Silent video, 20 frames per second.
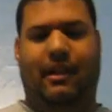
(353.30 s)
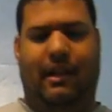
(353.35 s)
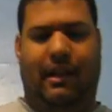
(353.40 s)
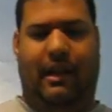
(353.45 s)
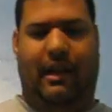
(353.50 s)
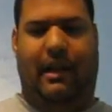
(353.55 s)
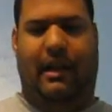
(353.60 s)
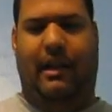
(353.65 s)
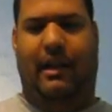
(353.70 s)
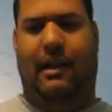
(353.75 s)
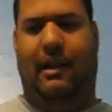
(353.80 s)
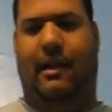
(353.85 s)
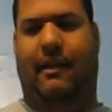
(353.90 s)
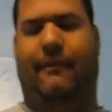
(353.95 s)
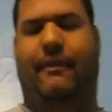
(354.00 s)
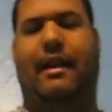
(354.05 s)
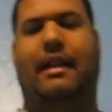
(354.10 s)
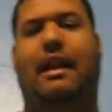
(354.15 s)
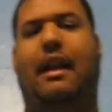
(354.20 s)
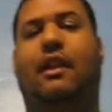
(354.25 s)
and
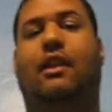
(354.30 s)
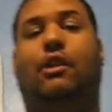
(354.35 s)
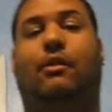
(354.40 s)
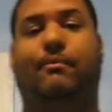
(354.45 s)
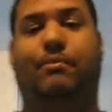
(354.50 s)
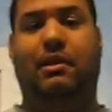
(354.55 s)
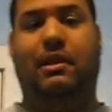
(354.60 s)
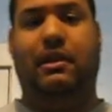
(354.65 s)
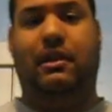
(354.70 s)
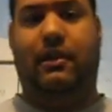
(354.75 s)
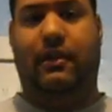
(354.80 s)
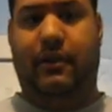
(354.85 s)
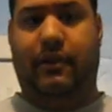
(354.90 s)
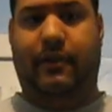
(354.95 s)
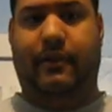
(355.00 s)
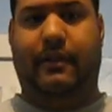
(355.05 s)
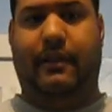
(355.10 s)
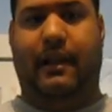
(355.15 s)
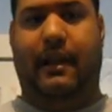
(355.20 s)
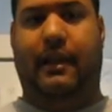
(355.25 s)
find out on the computer
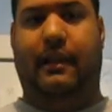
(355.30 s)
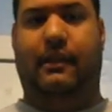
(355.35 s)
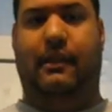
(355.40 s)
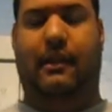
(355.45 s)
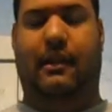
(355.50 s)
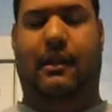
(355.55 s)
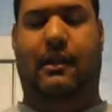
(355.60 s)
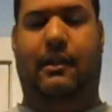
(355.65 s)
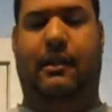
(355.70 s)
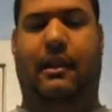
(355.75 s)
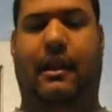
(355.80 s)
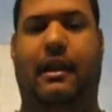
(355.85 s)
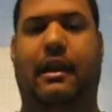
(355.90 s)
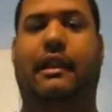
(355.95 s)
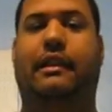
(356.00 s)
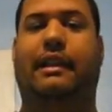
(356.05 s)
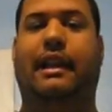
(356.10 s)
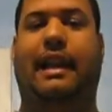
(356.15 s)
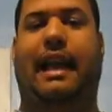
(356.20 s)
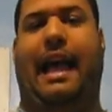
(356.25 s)
that that
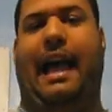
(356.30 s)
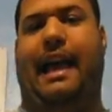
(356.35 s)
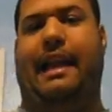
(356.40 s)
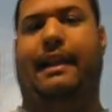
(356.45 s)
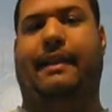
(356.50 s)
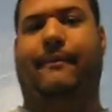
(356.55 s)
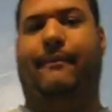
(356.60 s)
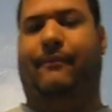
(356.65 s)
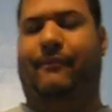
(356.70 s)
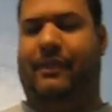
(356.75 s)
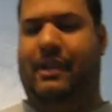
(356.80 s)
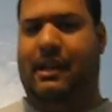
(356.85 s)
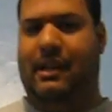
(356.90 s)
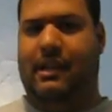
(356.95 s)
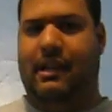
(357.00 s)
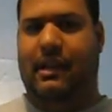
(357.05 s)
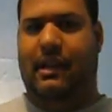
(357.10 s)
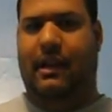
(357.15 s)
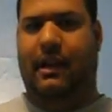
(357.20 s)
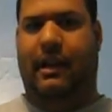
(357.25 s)
it did have it.
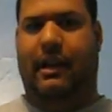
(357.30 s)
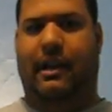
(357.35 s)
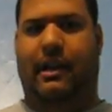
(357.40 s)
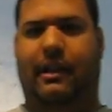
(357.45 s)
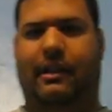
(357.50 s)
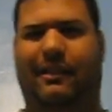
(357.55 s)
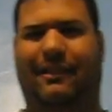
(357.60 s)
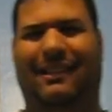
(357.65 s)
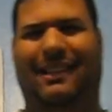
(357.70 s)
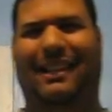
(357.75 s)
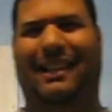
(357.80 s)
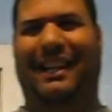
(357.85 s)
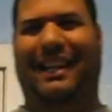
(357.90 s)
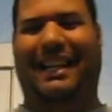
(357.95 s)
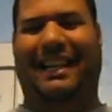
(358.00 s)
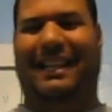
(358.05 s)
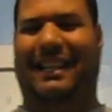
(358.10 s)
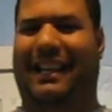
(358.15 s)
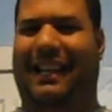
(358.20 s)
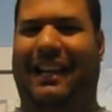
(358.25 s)
And
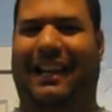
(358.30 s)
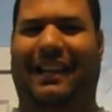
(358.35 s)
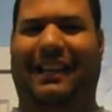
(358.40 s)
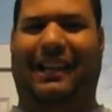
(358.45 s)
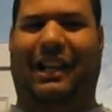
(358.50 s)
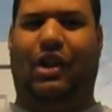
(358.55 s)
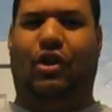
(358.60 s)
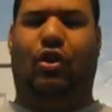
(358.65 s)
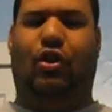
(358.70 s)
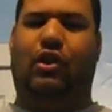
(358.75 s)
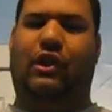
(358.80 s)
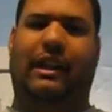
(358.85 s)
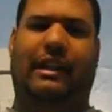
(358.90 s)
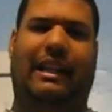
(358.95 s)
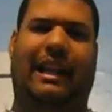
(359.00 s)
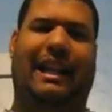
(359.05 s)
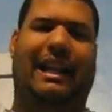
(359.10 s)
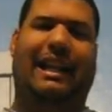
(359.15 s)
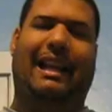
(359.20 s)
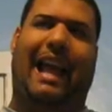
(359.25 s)
they
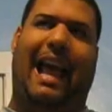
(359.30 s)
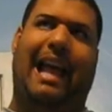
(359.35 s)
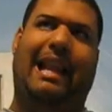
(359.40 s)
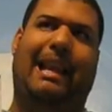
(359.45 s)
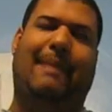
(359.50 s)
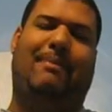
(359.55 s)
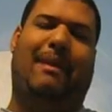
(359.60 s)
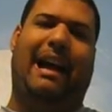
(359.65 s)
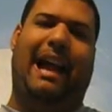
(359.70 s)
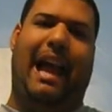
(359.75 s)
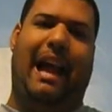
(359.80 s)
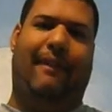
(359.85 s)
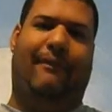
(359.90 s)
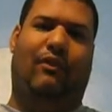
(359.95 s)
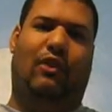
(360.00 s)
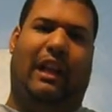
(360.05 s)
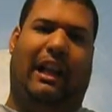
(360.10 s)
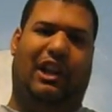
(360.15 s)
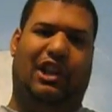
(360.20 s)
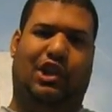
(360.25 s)
probably had it
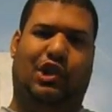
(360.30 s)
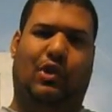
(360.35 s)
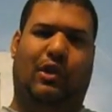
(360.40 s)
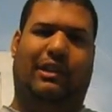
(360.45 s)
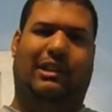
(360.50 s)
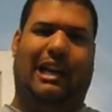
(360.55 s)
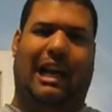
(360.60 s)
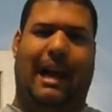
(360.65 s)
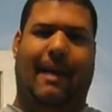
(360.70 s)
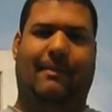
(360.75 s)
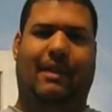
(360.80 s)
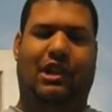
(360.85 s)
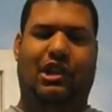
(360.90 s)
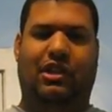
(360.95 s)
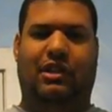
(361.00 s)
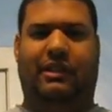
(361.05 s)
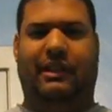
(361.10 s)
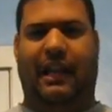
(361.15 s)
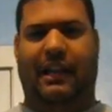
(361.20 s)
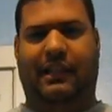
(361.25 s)
for like a short time. They
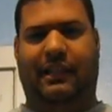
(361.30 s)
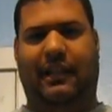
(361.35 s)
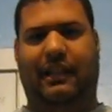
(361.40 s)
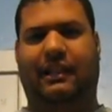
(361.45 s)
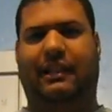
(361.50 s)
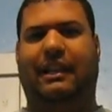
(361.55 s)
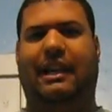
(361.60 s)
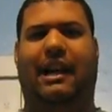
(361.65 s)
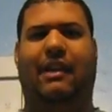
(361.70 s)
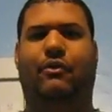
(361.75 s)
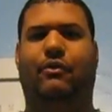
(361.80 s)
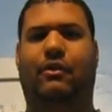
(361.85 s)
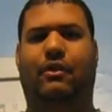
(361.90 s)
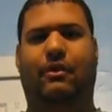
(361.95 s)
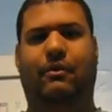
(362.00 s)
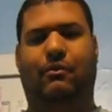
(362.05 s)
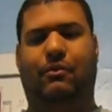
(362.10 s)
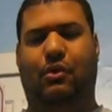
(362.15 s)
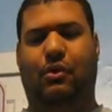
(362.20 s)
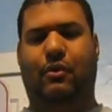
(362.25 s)
just tested to see how it
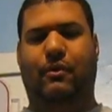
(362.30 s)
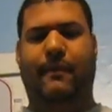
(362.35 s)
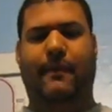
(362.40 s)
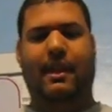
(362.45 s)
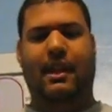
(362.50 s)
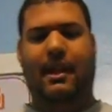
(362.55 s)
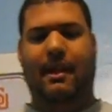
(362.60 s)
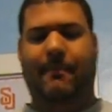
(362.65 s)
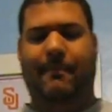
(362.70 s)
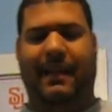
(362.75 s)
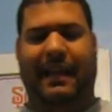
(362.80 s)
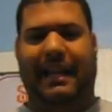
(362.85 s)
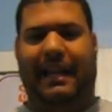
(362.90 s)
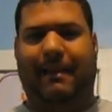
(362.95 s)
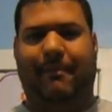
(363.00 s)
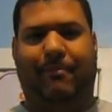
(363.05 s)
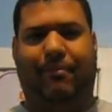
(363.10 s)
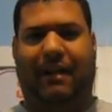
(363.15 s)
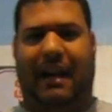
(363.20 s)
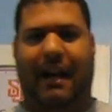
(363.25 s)
would do, but it
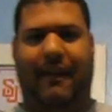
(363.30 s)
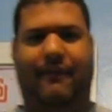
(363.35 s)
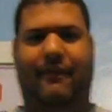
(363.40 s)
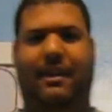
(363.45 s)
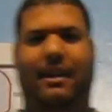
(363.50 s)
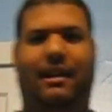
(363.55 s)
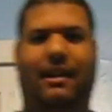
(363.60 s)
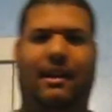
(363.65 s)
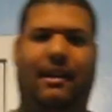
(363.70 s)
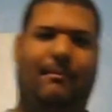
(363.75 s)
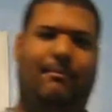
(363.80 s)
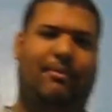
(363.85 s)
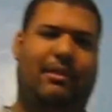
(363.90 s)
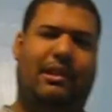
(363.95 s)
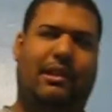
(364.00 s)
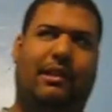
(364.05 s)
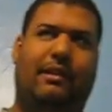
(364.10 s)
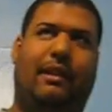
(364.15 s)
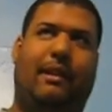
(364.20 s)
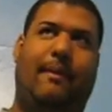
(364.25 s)
didn't profit it
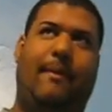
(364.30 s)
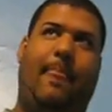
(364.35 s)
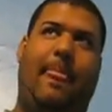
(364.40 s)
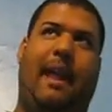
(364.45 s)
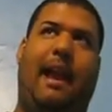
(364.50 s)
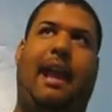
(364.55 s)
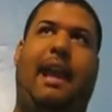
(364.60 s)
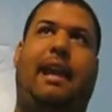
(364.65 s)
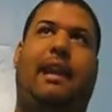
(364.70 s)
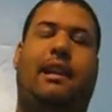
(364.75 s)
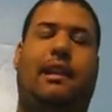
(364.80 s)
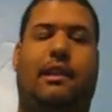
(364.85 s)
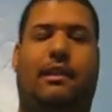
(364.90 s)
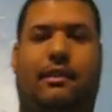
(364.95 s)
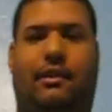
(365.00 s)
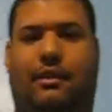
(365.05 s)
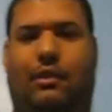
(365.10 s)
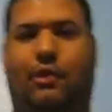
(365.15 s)
because it's